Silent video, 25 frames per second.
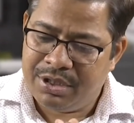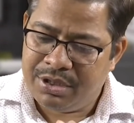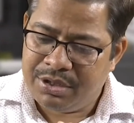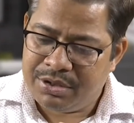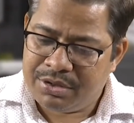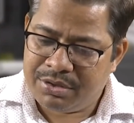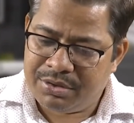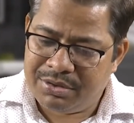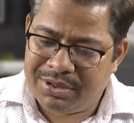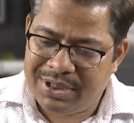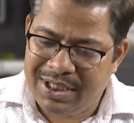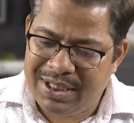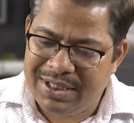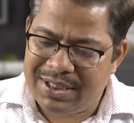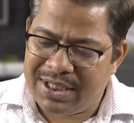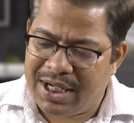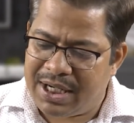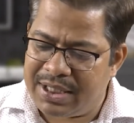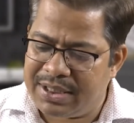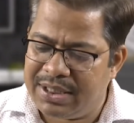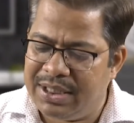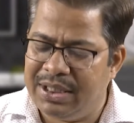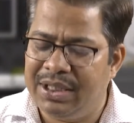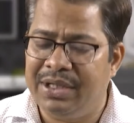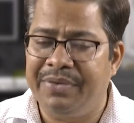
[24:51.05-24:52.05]
So, these are
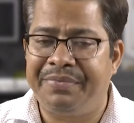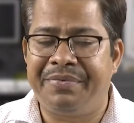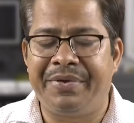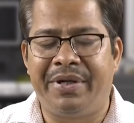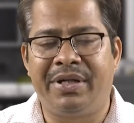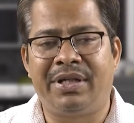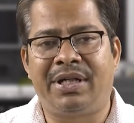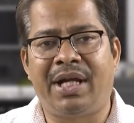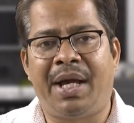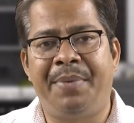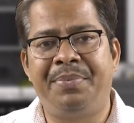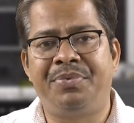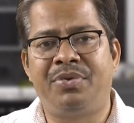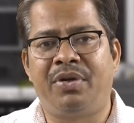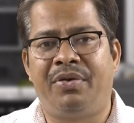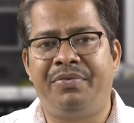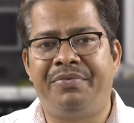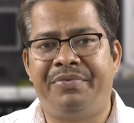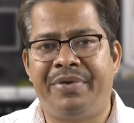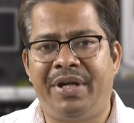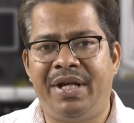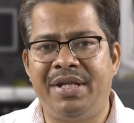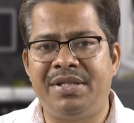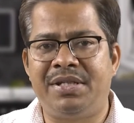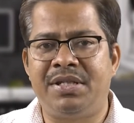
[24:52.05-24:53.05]
the different types of
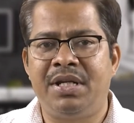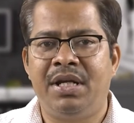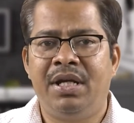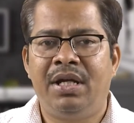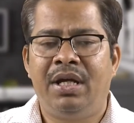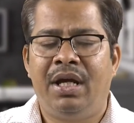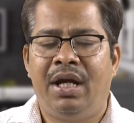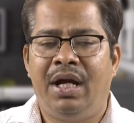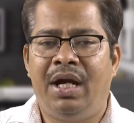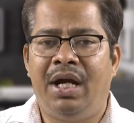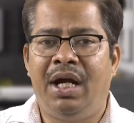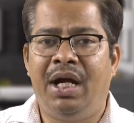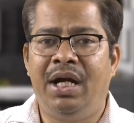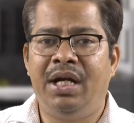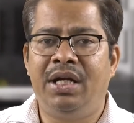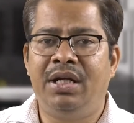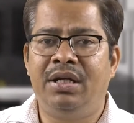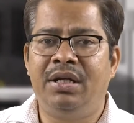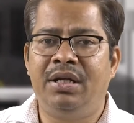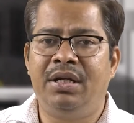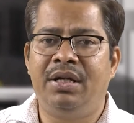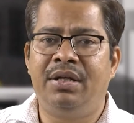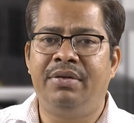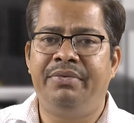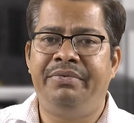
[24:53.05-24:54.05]
waste and
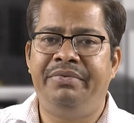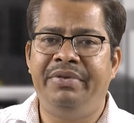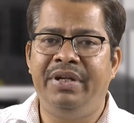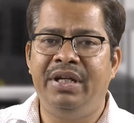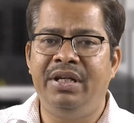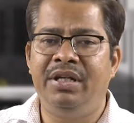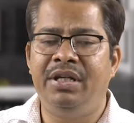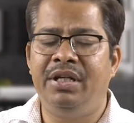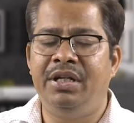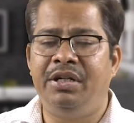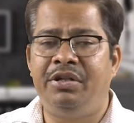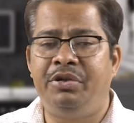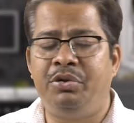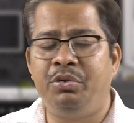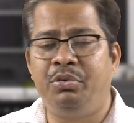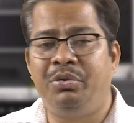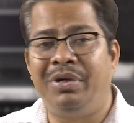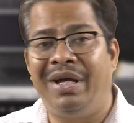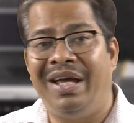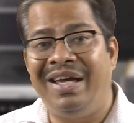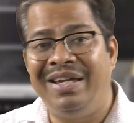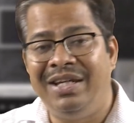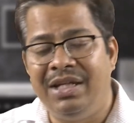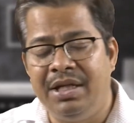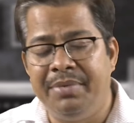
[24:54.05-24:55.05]
uh, we need to
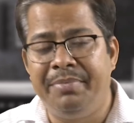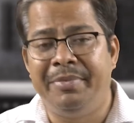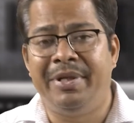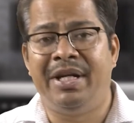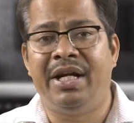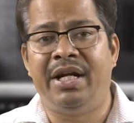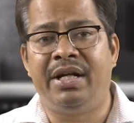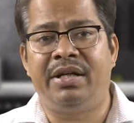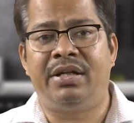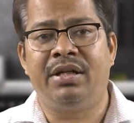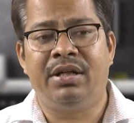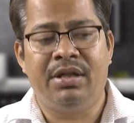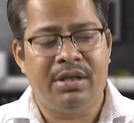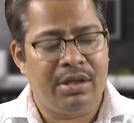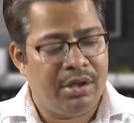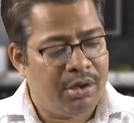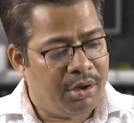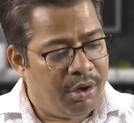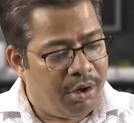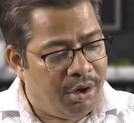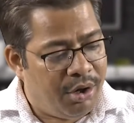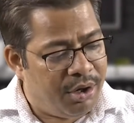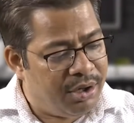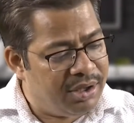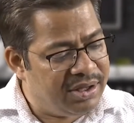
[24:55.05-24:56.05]
eliminate
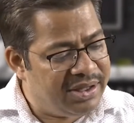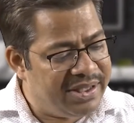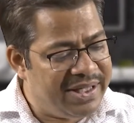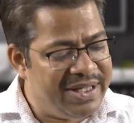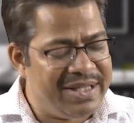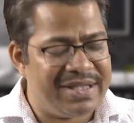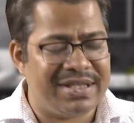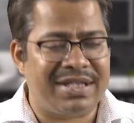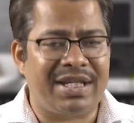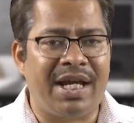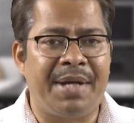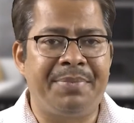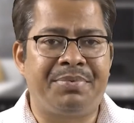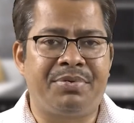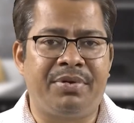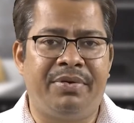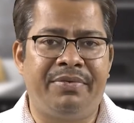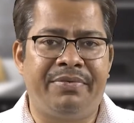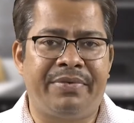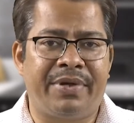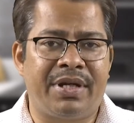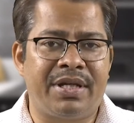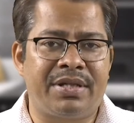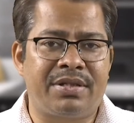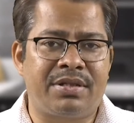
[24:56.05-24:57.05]
all these types of
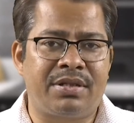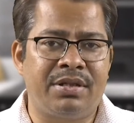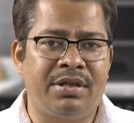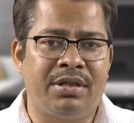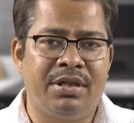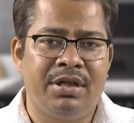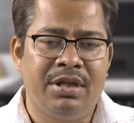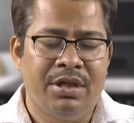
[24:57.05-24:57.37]
waste.